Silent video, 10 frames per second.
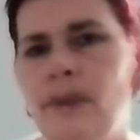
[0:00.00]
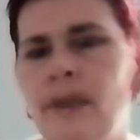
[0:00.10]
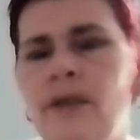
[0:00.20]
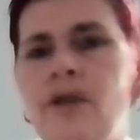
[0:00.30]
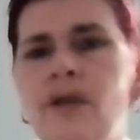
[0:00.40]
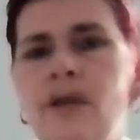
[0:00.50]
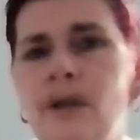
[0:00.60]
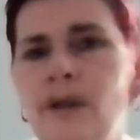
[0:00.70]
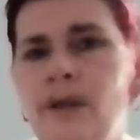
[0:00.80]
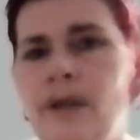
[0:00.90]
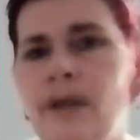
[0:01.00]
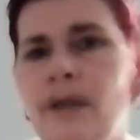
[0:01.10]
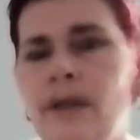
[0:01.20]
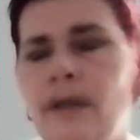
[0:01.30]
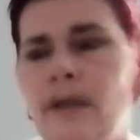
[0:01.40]
been so good,
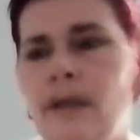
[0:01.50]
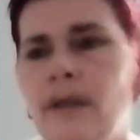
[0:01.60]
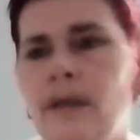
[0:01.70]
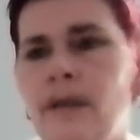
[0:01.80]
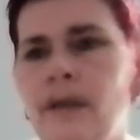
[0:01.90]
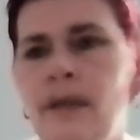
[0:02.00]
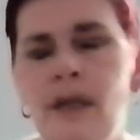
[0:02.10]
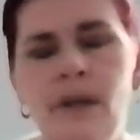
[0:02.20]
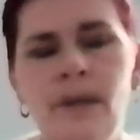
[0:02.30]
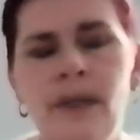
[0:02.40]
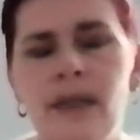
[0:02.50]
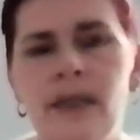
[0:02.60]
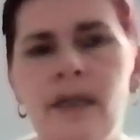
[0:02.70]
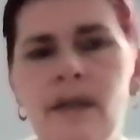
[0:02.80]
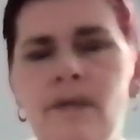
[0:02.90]
you know, and it
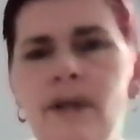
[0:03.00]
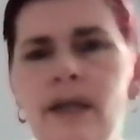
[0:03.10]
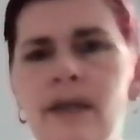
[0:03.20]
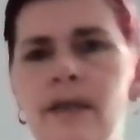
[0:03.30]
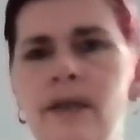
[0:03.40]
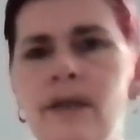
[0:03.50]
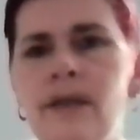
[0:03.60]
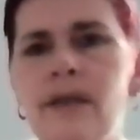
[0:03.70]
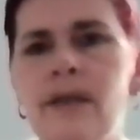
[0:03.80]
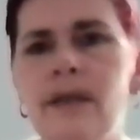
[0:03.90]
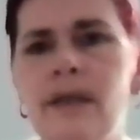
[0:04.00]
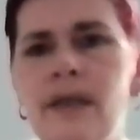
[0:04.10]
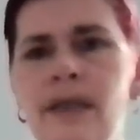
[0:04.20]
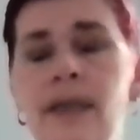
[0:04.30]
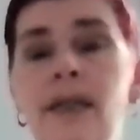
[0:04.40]
can affect us,
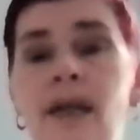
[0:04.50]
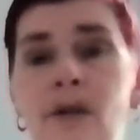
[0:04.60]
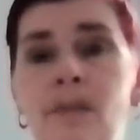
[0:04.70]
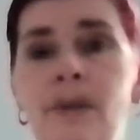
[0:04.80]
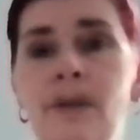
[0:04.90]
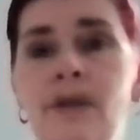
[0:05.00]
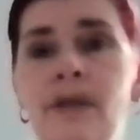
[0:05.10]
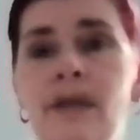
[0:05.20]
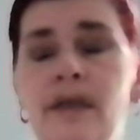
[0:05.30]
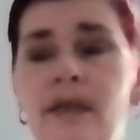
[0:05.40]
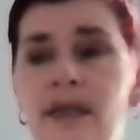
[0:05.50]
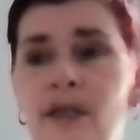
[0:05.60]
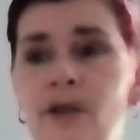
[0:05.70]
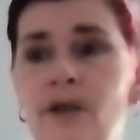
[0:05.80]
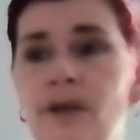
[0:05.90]
it can help us, it can
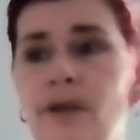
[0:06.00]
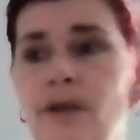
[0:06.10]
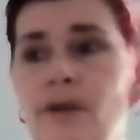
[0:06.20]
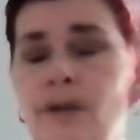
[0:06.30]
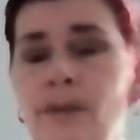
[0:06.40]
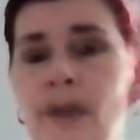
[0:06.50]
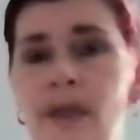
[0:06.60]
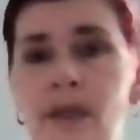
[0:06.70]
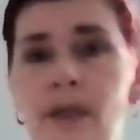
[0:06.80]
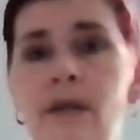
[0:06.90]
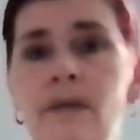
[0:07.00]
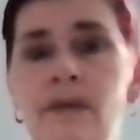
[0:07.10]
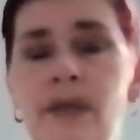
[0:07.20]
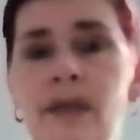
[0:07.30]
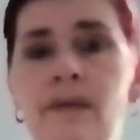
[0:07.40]
teach us to
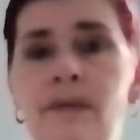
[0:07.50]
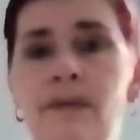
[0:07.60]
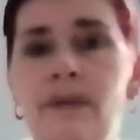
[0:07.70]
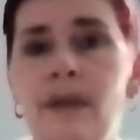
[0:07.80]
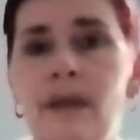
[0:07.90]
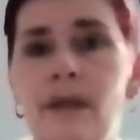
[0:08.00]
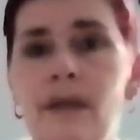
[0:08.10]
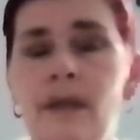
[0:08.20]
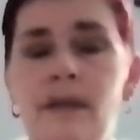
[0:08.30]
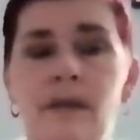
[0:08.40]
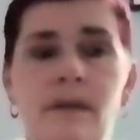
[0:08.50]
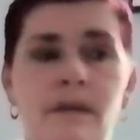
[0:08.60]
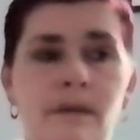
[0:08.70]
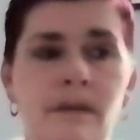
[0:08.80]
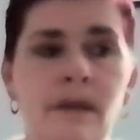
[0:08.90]
forgive,
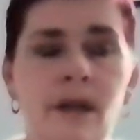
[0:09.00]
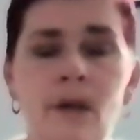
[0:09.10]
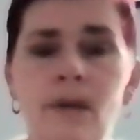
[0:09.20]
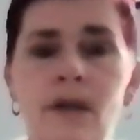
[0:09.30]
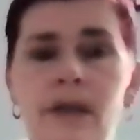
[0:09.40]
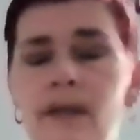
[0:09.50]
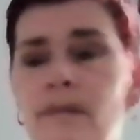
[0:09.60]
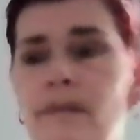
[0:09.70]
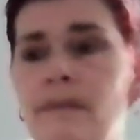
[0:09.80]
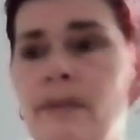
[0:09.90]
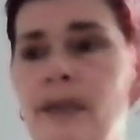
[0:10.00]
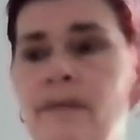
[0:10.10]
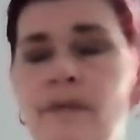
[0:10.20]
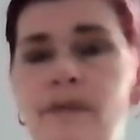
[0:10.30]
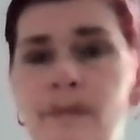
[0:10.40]
you know, like
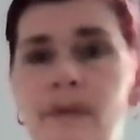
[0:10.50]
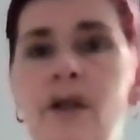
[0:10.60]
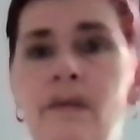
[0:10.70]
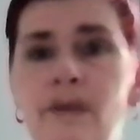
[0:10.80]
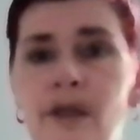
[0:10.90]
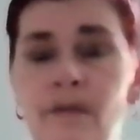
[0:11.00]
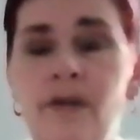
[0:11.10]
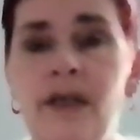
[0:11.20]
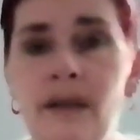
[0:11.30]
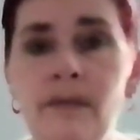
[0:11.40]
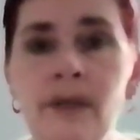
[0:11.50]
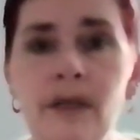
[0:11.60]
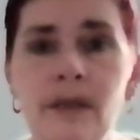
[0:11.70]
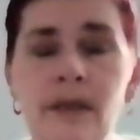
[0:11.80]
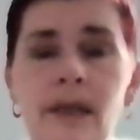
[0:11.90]
being like the
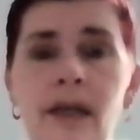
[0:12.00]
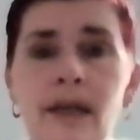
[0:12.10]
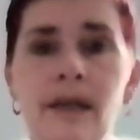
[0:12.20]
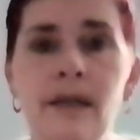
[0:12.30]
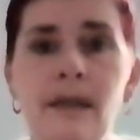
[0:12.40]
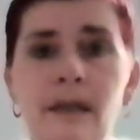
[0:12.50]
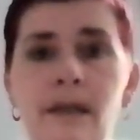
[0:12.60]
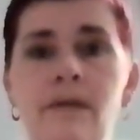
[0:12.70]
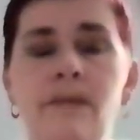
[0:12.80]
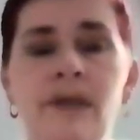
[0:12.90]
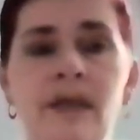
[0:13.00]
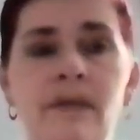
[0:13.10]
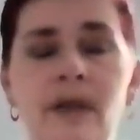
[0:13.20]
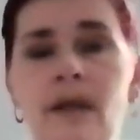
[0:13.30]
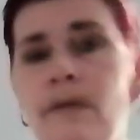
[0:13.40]
forgiveness there,
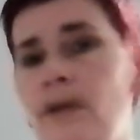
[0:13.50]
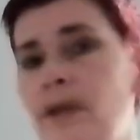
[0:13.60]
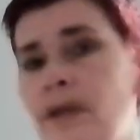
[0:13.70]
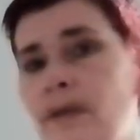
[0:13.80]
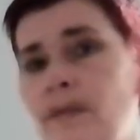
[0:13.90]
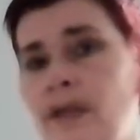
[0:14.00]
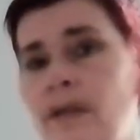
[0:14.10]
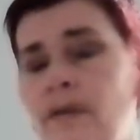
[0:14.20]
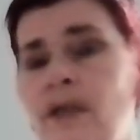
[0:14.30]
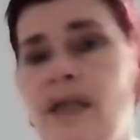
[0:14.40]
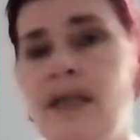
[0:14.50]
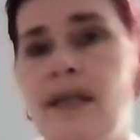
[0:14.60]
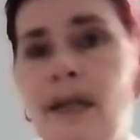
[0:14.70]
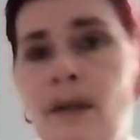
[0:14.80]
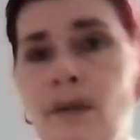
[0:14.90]
forgiving others, forgiving
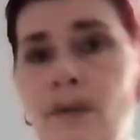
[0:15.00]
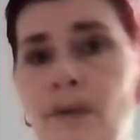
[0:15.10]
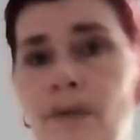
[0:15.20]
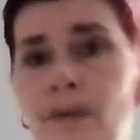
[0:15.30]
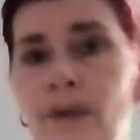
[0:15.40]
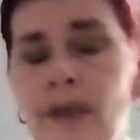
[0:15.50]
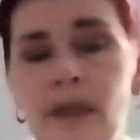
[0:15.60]
yourself,